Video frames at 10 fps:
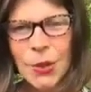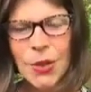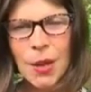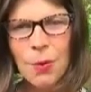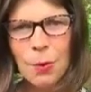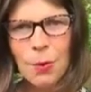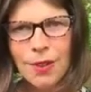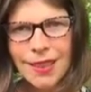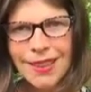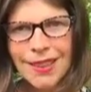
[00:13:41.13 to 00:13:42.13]
you can
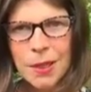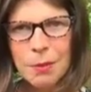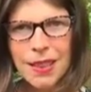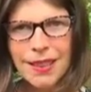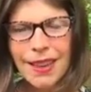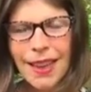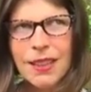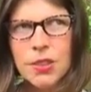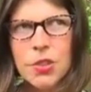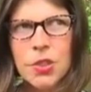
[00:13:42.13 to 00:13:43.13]
really
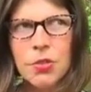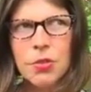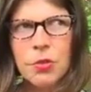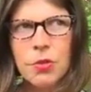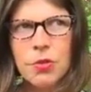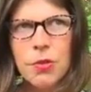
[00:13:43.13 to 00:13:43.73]
begin to